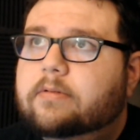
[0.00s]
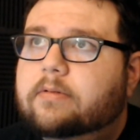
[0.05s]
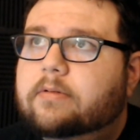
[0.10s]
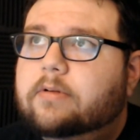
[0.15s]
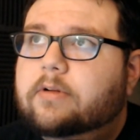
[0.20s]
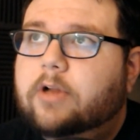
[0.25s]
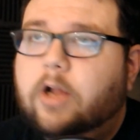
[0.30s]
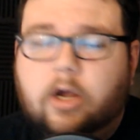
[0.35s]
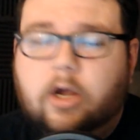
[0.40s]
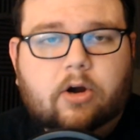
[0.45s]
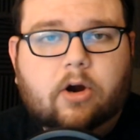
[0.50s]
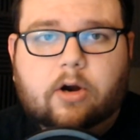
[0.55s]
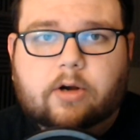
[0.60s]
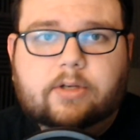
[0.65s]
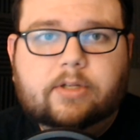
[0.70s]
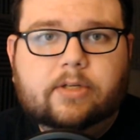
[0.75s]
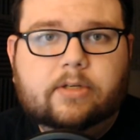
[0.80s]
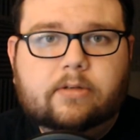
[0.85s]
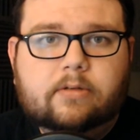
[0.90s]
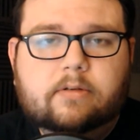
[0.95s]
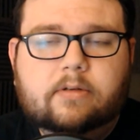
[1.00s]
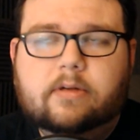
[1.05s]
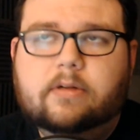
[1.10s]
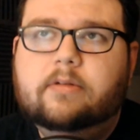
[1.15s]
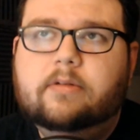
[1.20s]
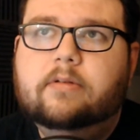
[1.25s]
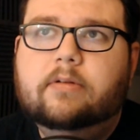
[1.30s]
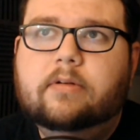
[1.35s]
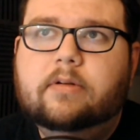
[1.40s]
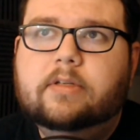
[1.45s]
Lockhart,
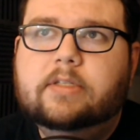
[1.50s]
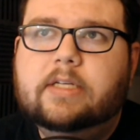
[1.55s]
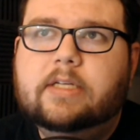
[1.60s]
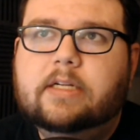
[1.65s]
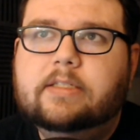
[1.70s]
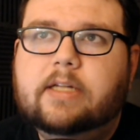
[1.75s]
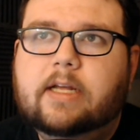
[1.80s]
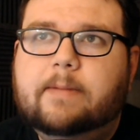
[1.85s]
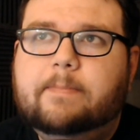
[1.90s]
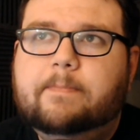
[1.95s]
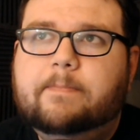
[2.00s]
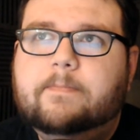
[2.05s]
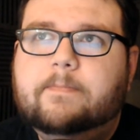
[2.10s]
is that his name?